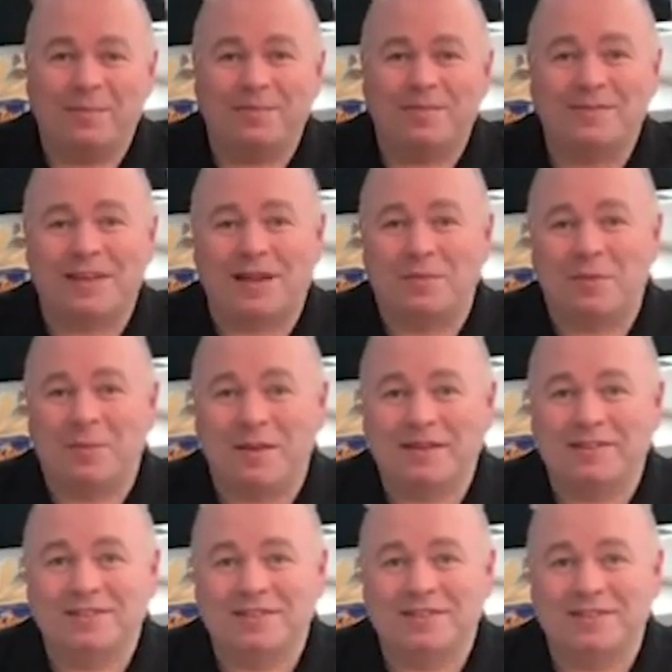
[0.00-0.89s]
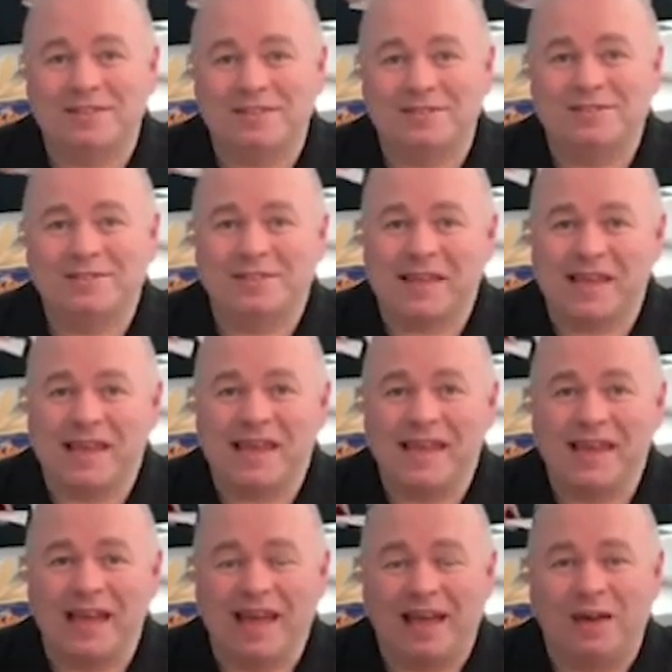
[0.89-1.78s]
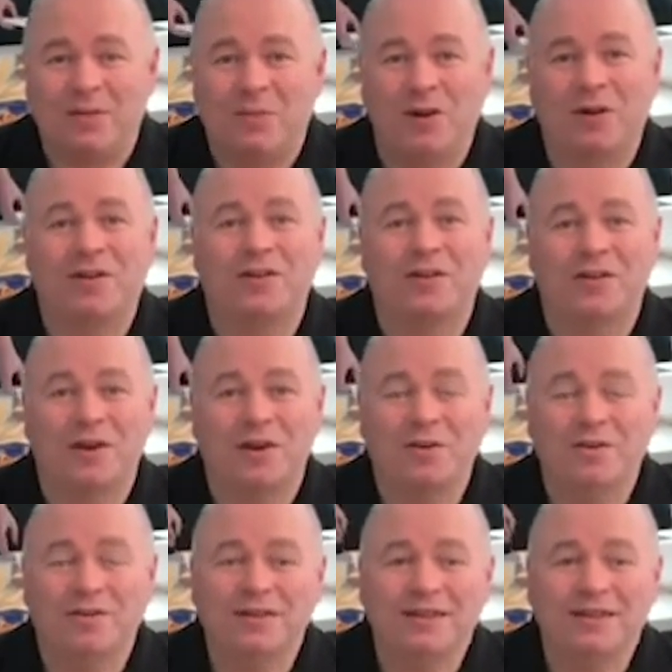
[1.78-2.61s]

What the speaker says: set up the business and see where it could go.